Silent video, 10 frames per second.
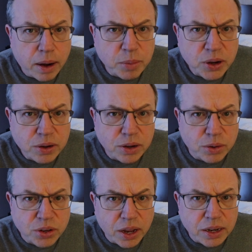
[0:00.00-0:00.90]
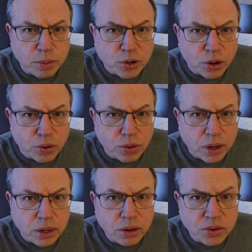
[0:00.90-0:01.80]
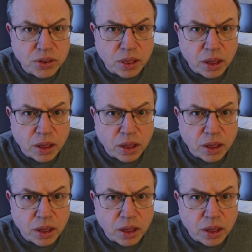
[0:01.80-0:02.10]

I'm here to do a stand-up show, and here's the